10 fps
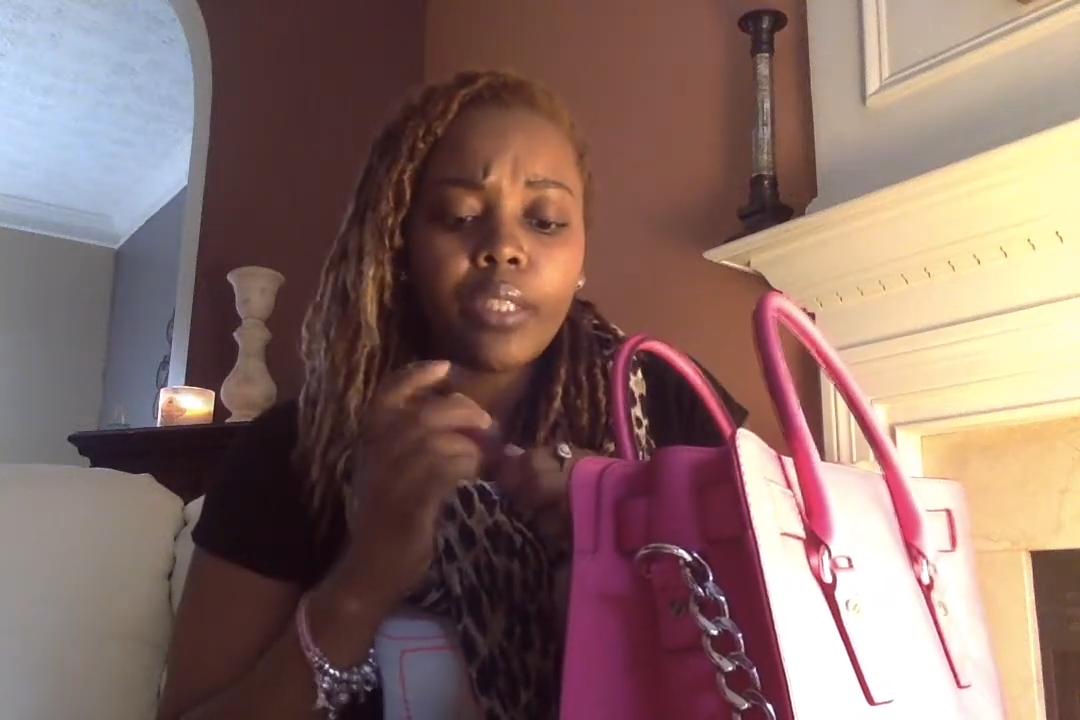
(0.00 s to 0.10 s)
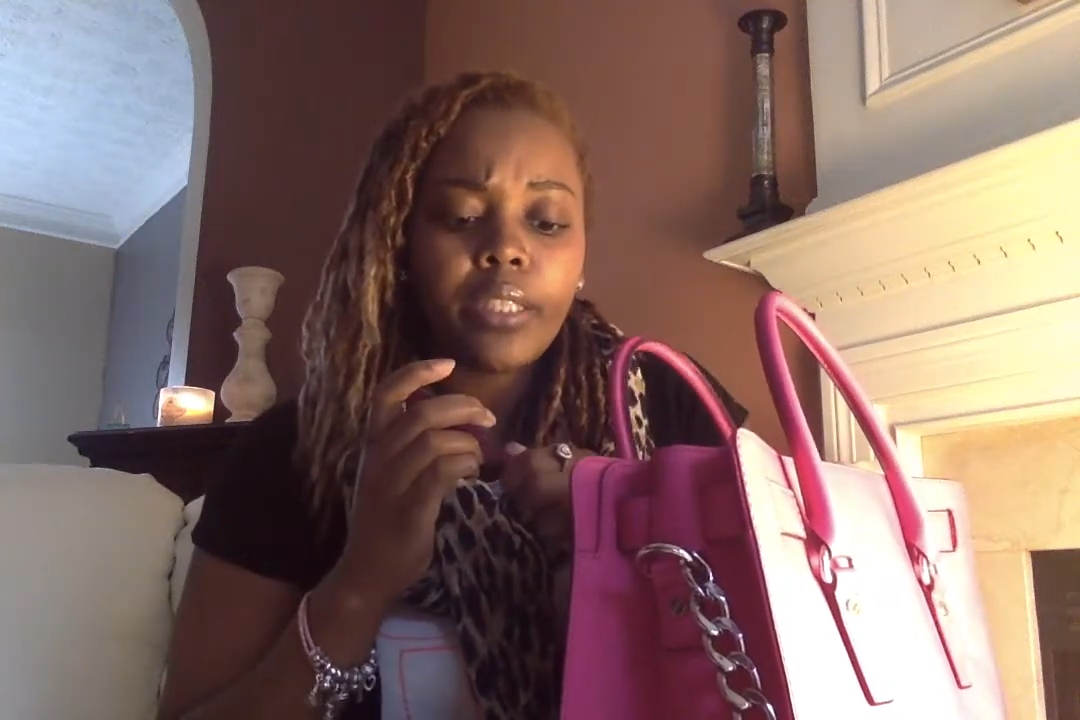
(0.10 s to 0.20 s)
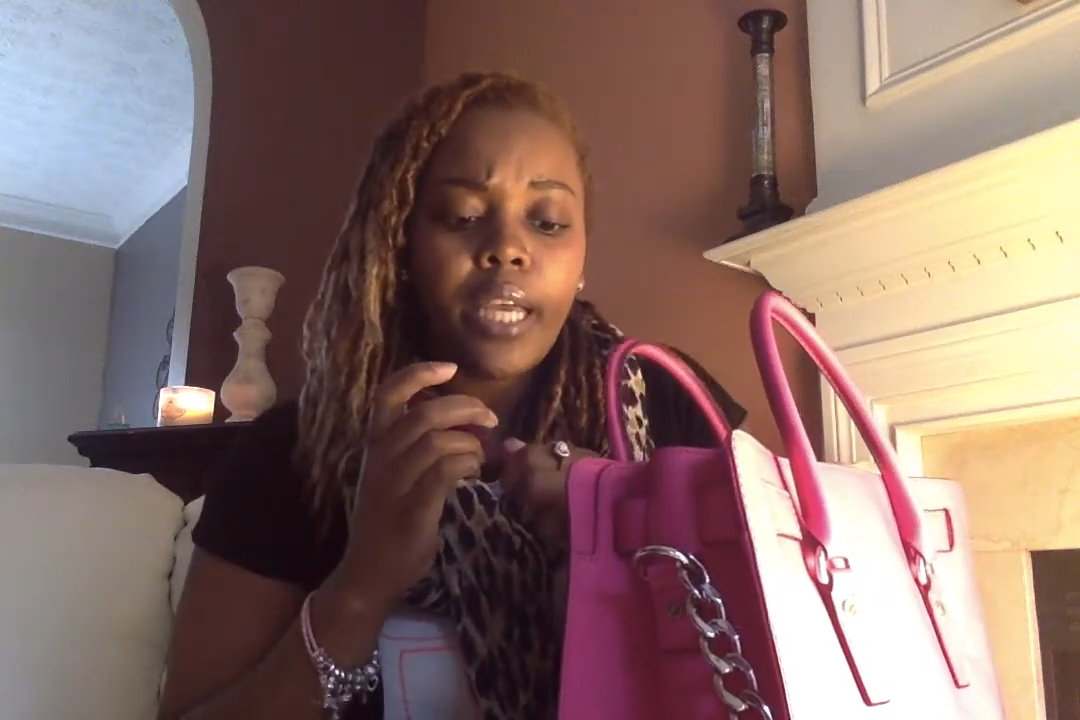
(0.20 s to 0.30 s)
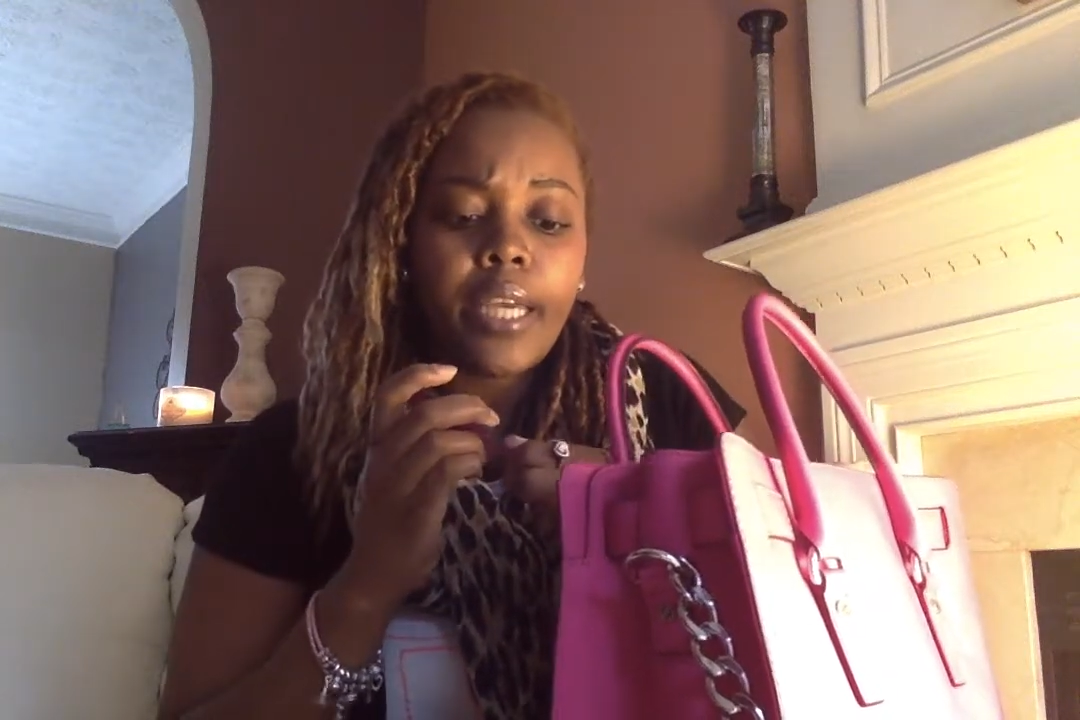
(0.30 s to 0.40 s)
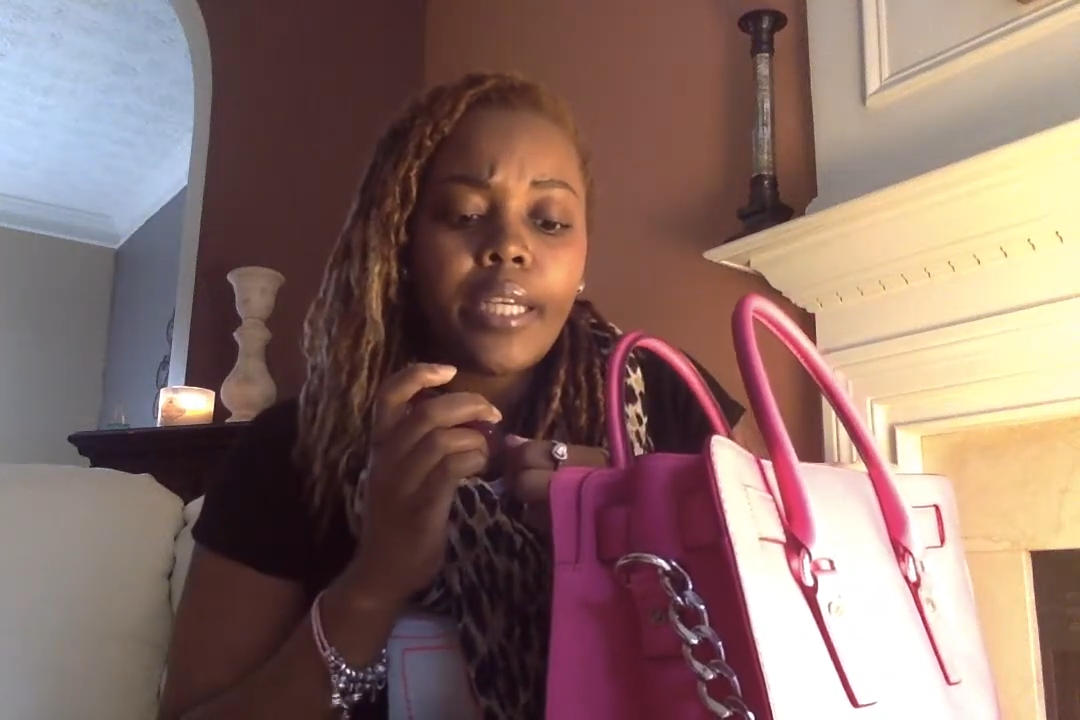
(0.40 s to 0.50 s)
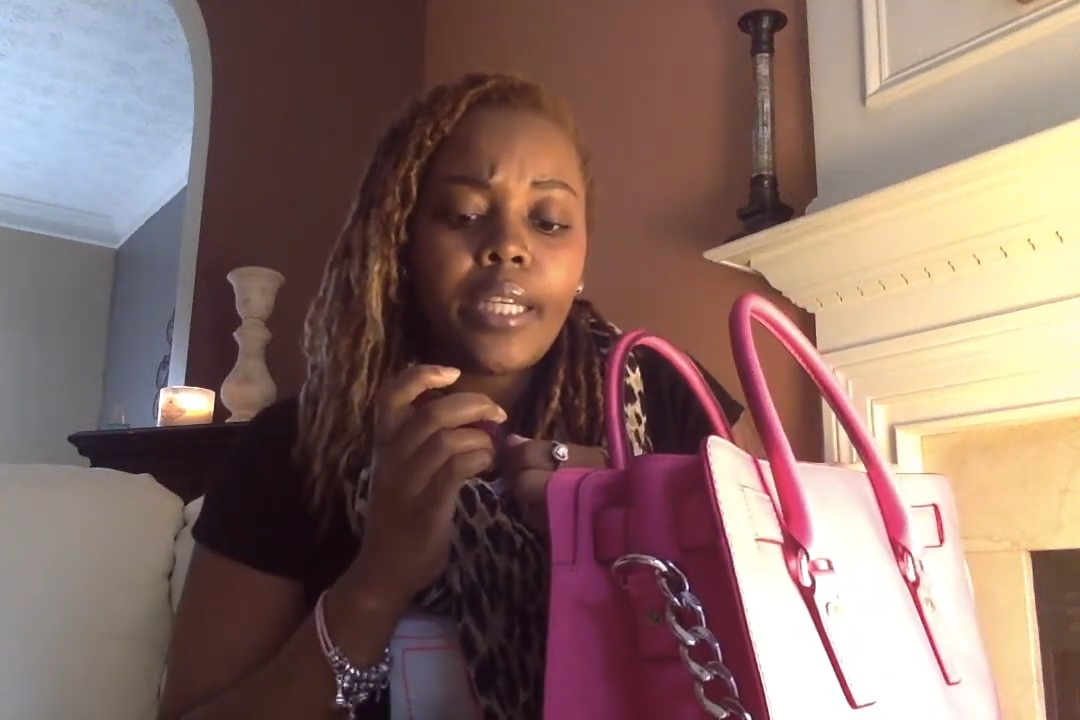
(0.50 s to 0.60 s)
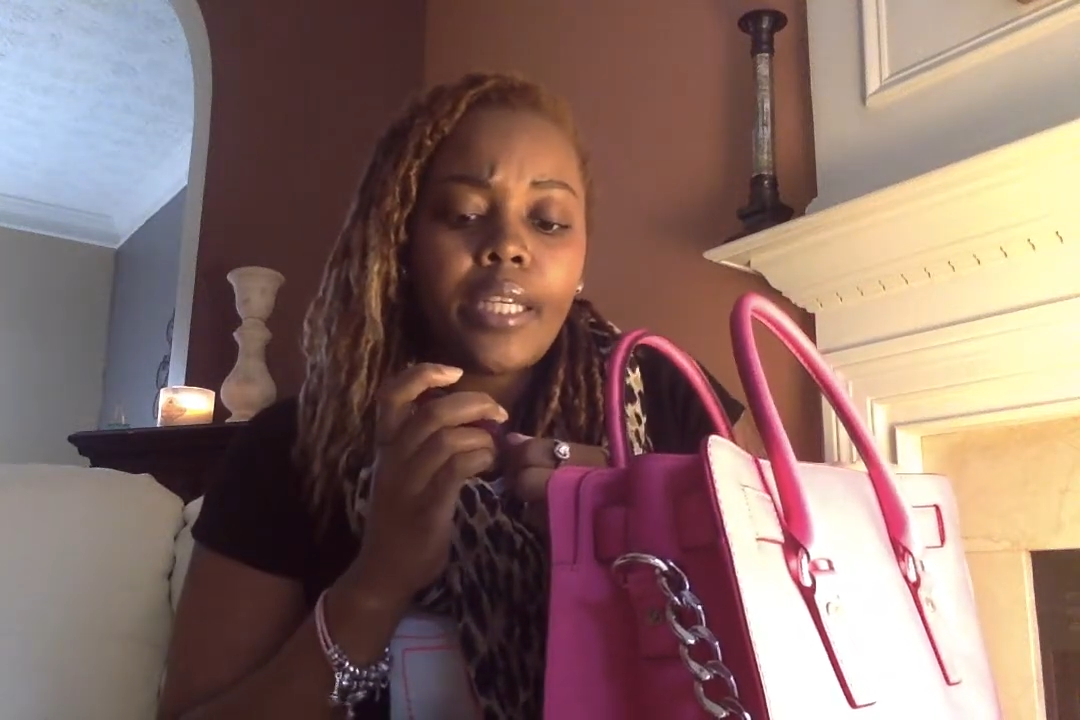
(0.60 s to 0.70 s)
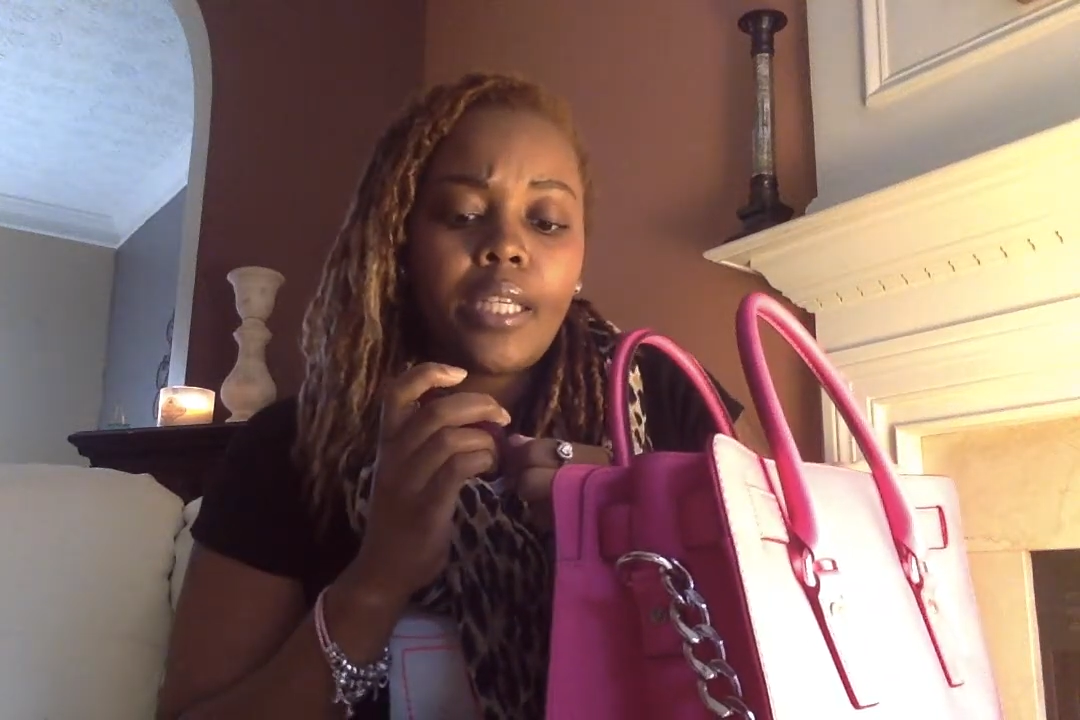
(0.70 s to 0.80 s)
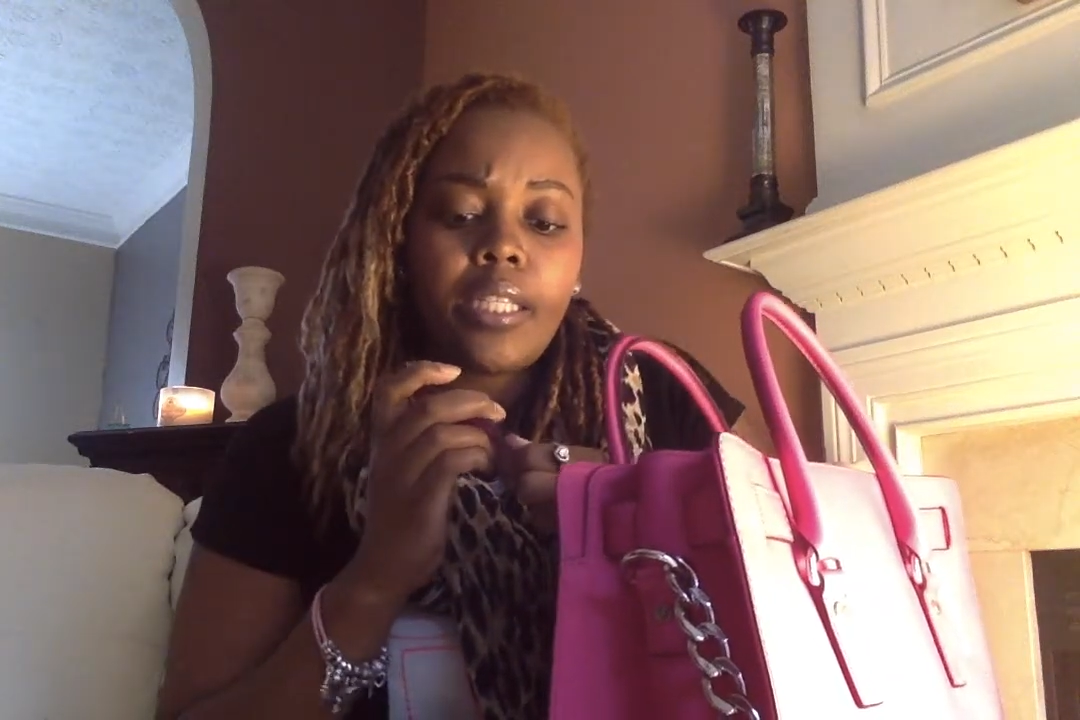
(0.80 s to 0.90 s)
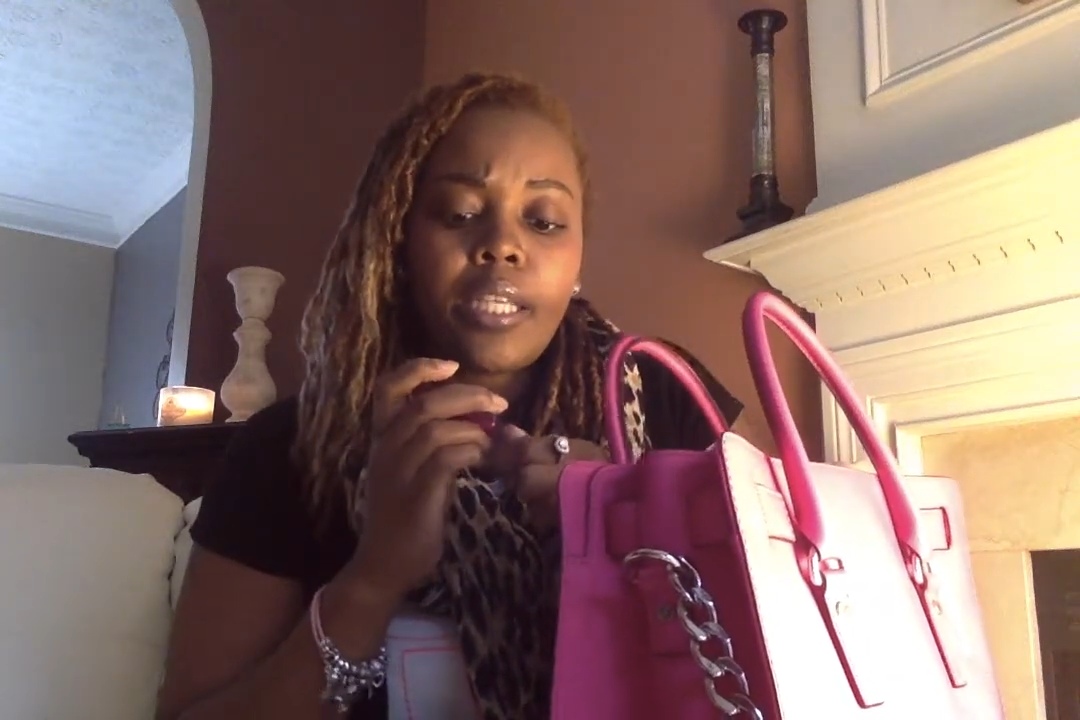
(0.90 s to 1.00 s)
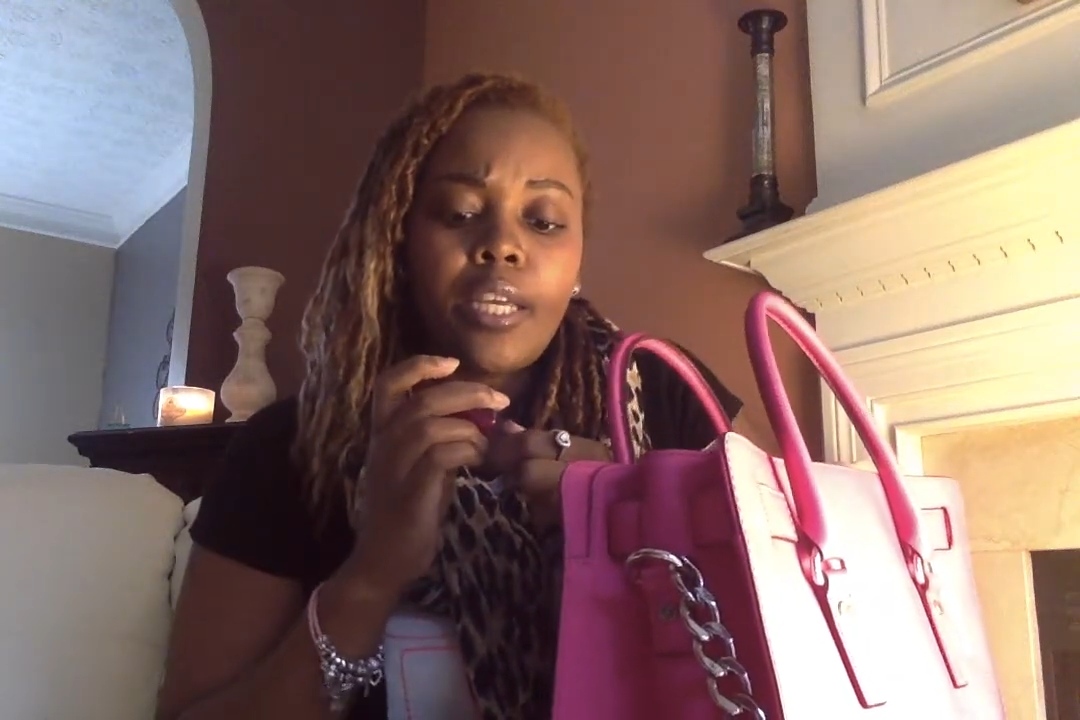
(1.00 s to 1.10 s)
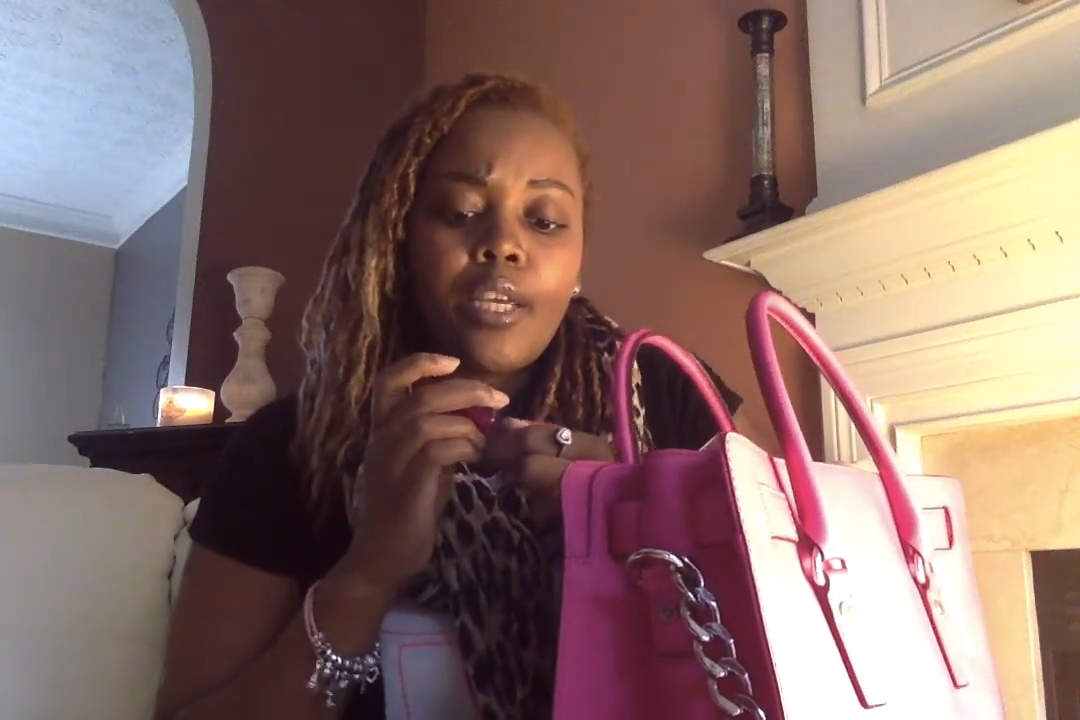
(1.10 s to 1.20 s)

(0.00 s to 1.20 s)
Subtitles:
today is